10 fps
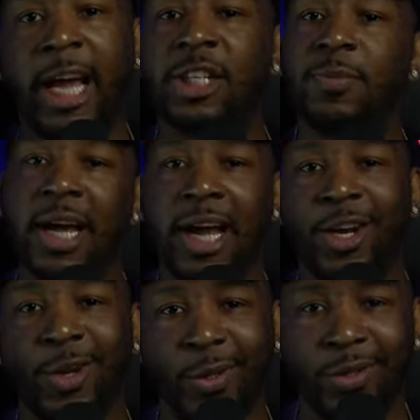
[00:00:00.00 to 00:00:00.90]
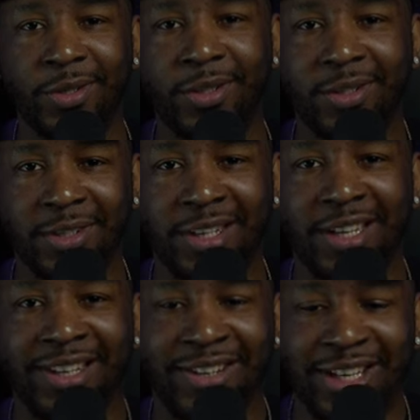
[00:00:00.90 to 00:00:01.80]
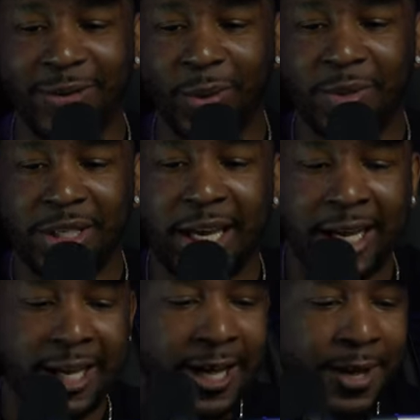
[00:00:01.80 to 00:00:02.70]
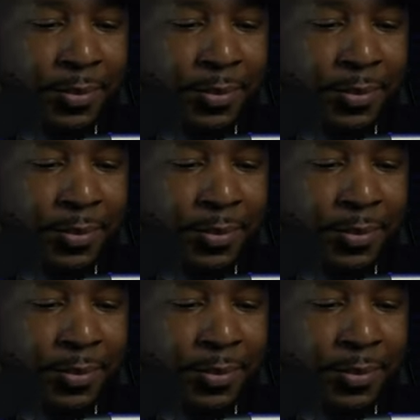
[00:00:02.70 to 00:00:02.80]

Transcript: Ask me how I know. You dig what I'm saying?